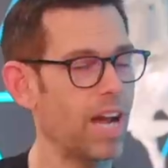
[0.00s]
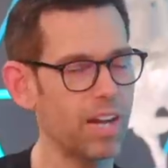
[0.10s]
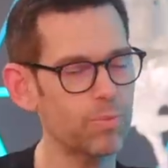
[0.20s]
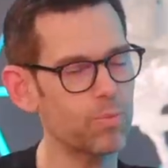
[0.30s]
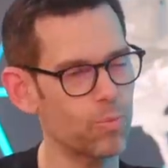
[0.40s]

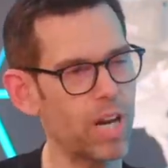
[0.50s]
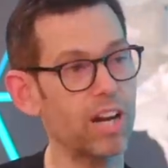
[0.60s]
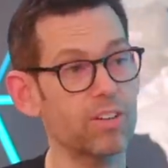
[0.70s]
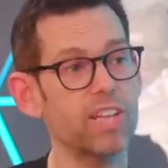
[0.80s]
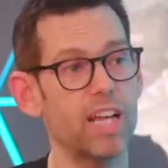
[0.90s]
I when
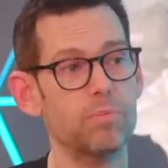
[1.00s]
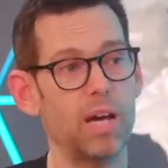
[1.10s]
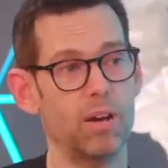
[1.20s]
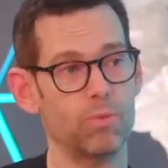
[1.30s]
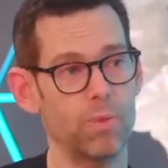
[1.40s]
I heard that
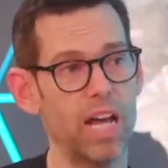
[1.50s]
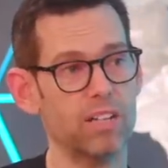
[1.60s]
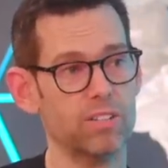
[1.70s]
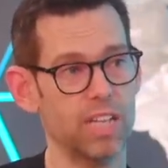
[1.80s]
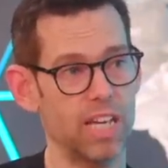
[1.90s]
about
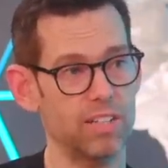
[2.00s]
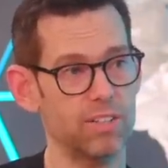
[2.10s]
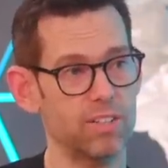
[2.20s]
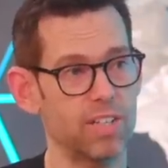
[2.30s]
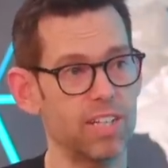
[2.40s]
radical
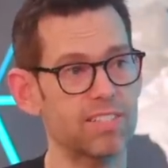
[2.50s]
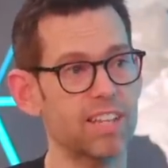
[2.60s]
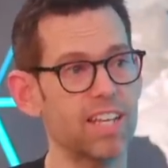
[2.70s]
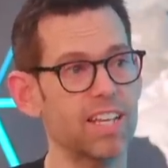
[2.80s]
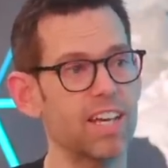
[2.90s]
candor, it's
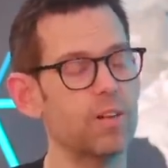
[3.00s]
like